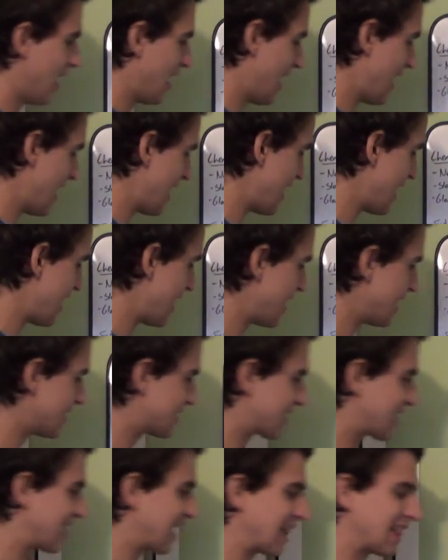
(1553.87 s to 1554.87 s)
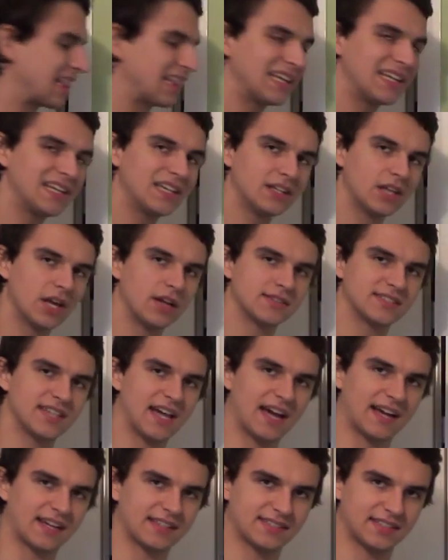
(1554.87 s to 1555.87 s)
is
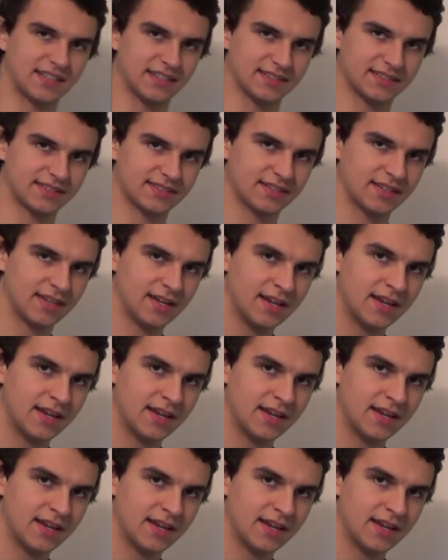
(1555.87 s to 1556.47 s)
clinotaxis.